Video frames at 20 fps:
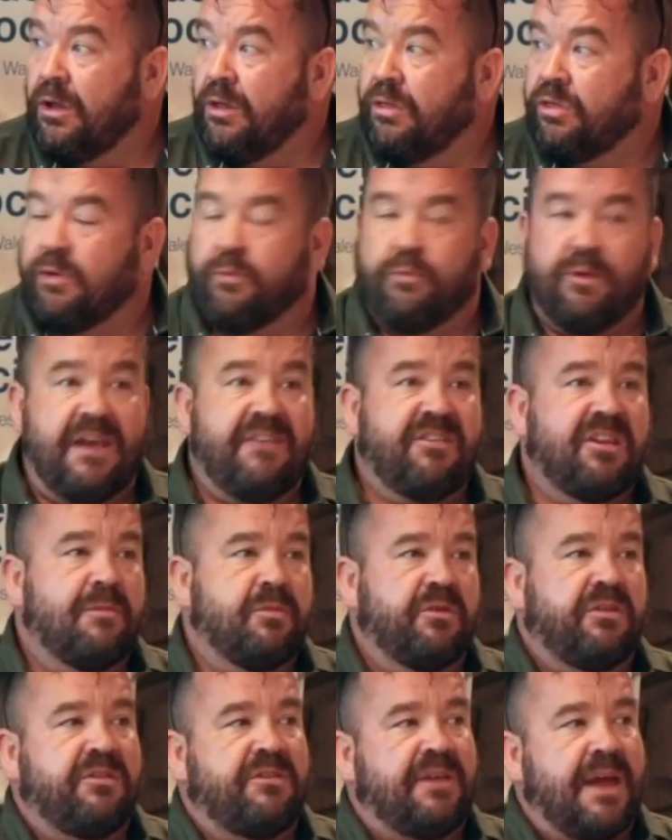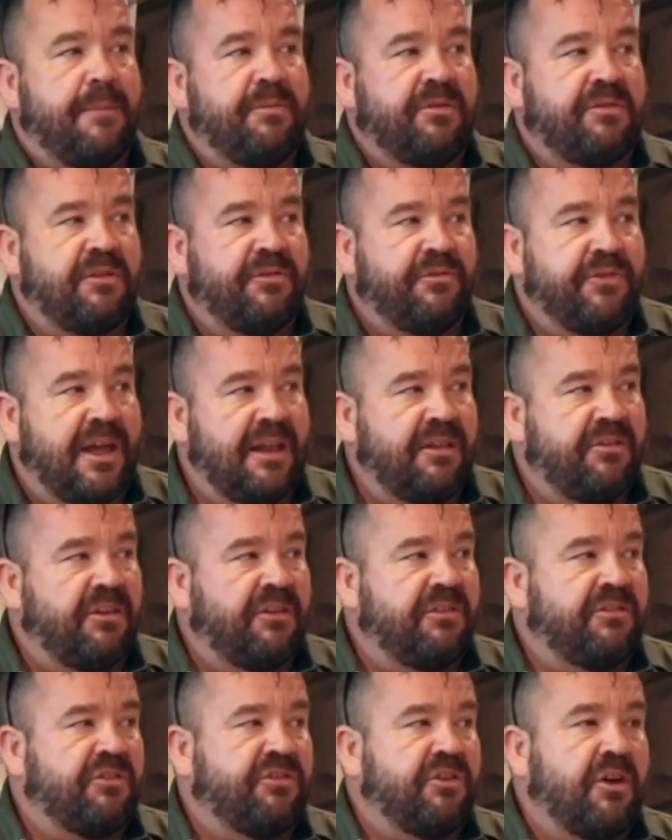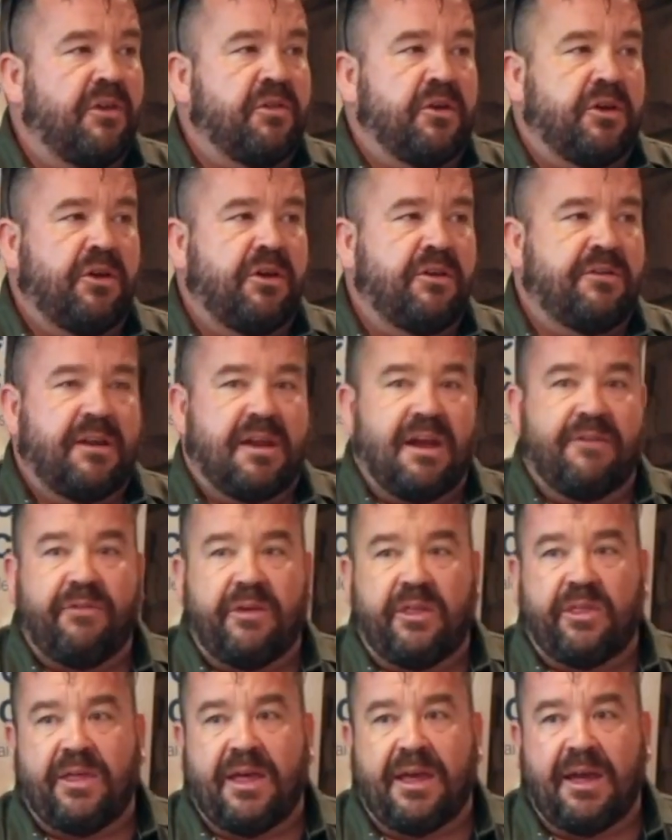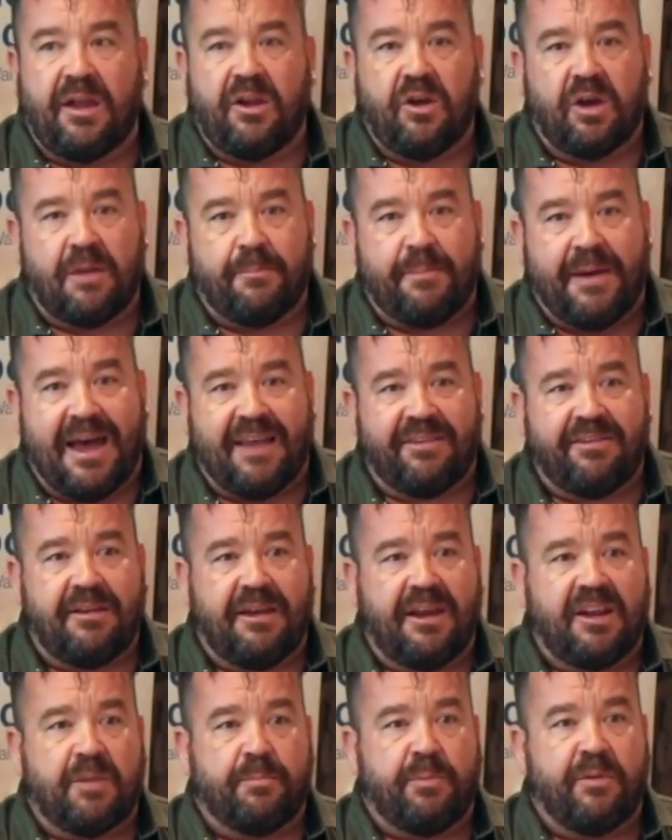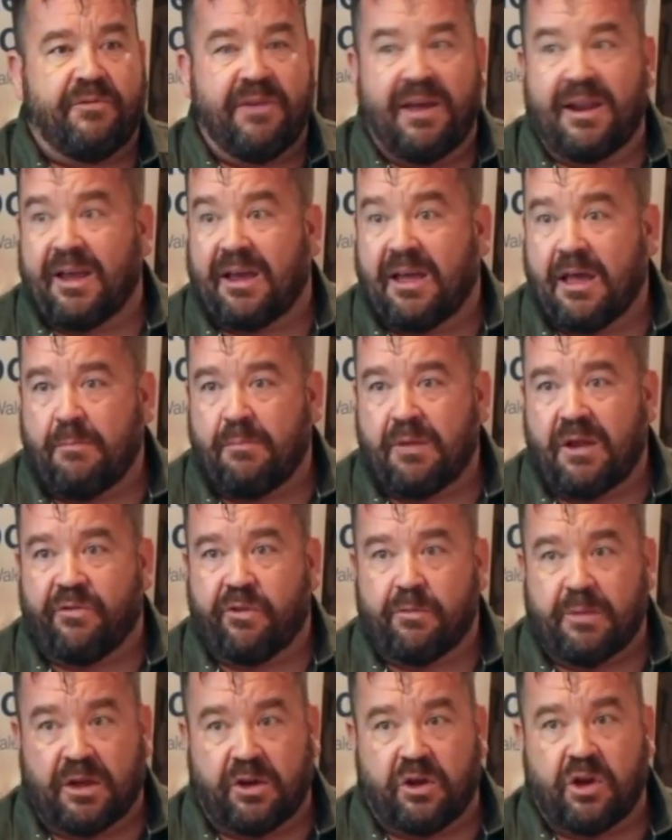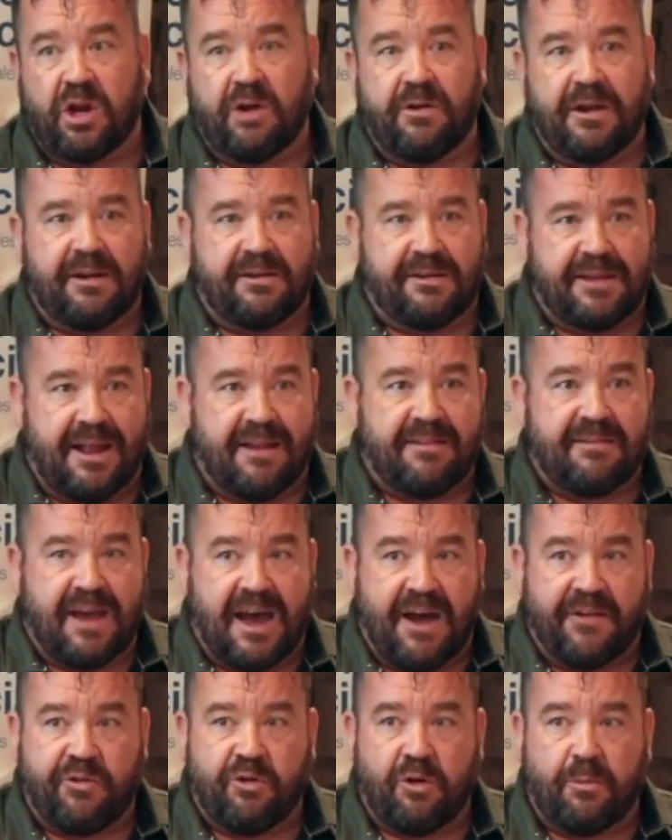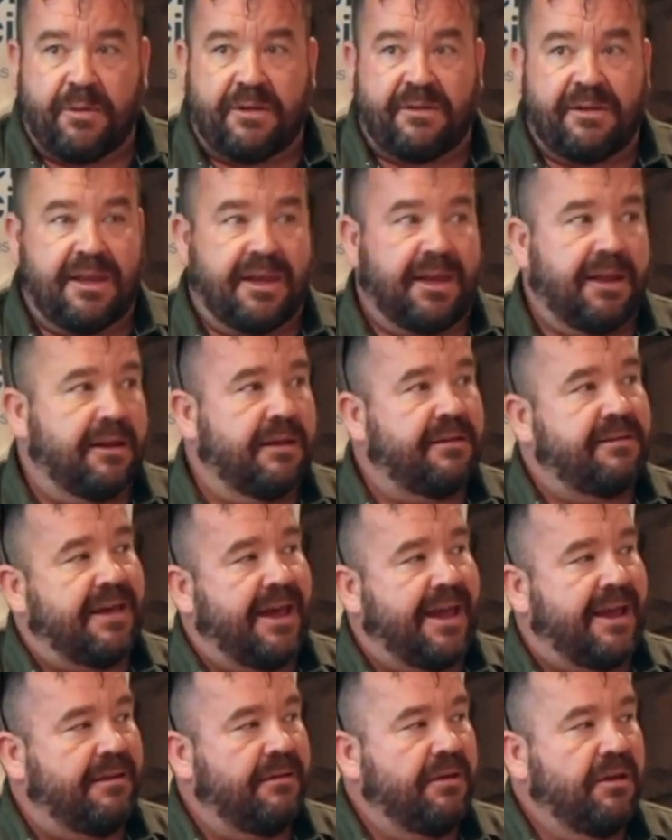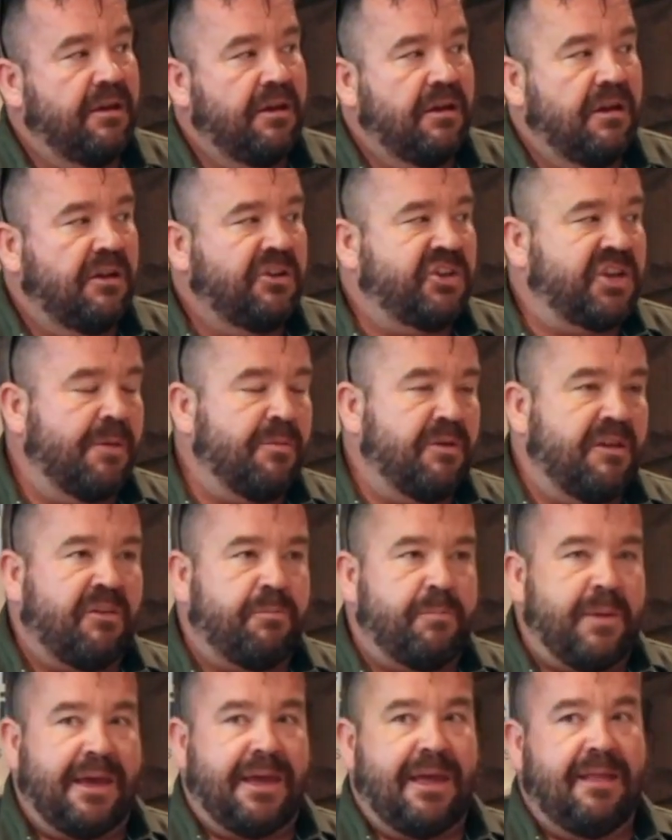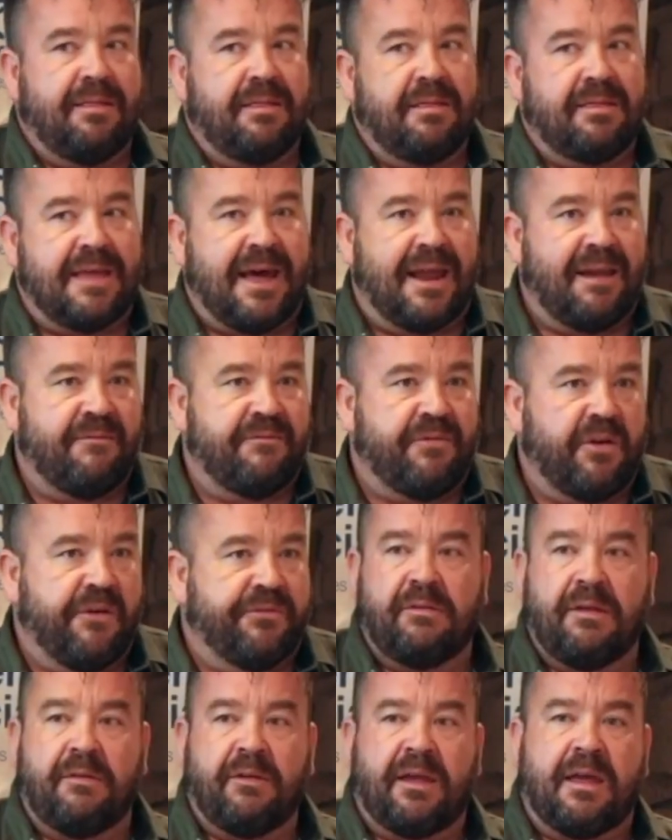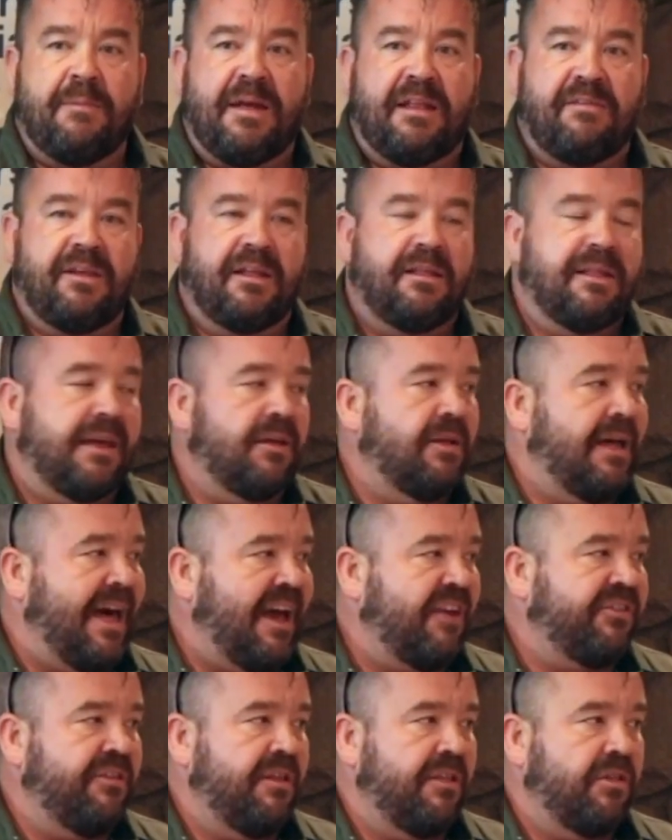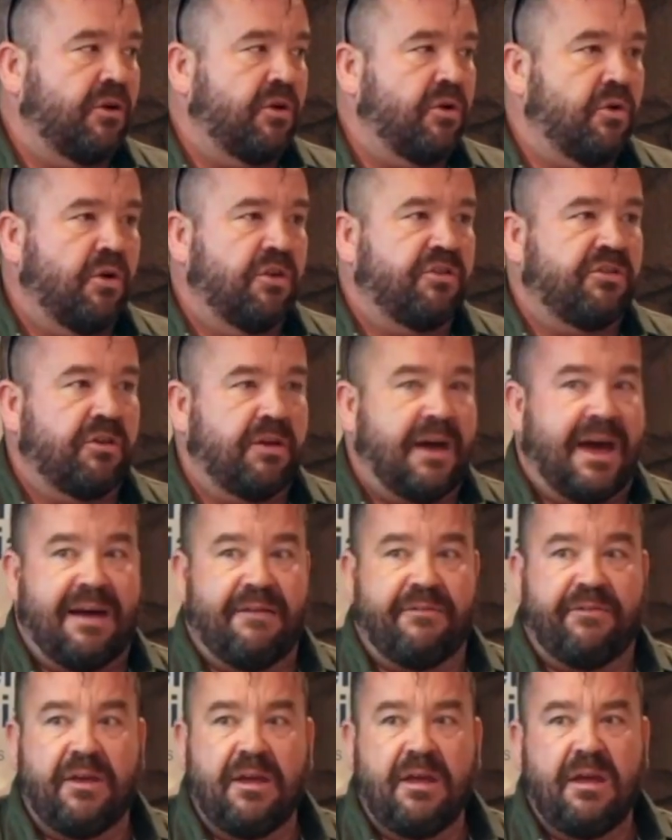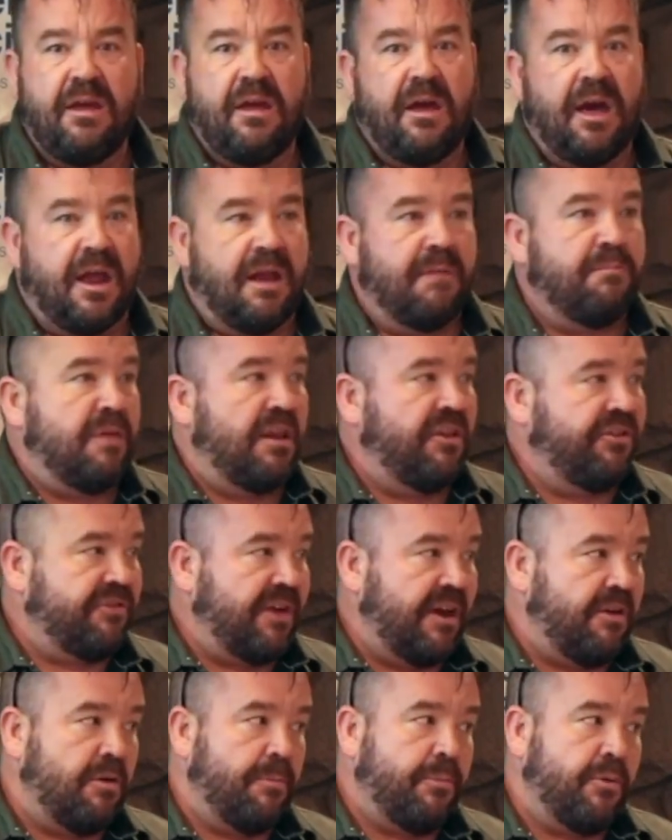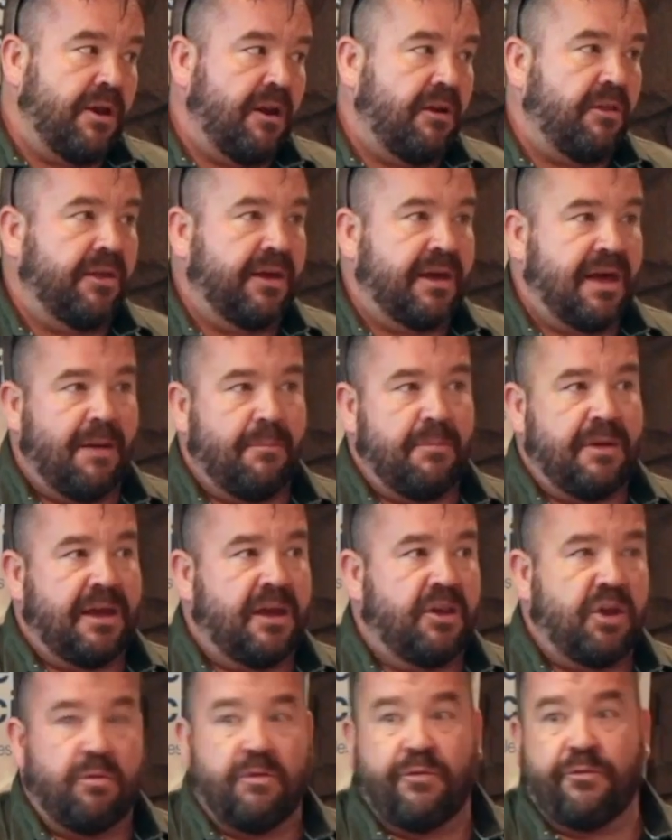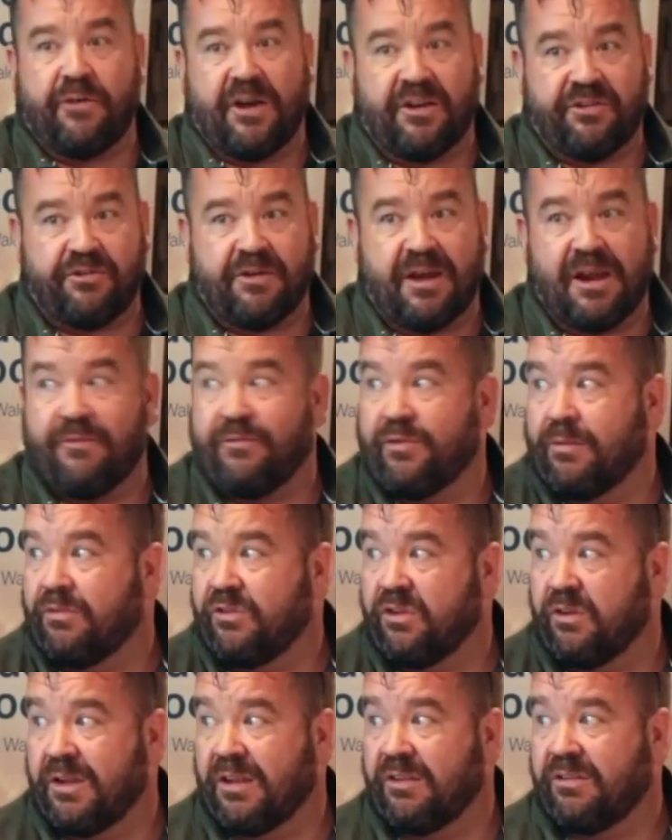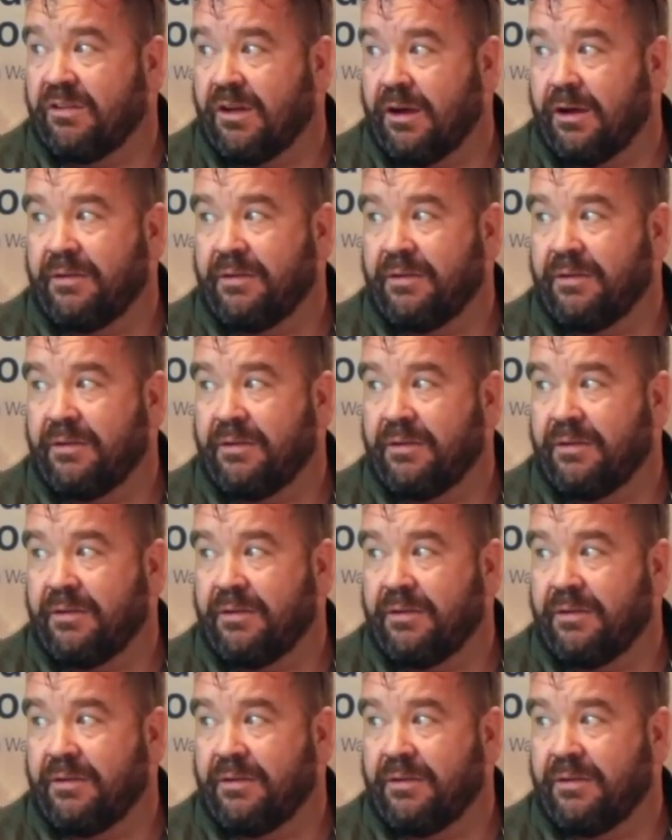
The reasonable steps defence is to show that you did everything in your capacity to prevent a company from incurring debts after a particular date. Generally speaking, that involves commencing legal action in the court to have an administrator appointed to the company and you were frustrated from doing so.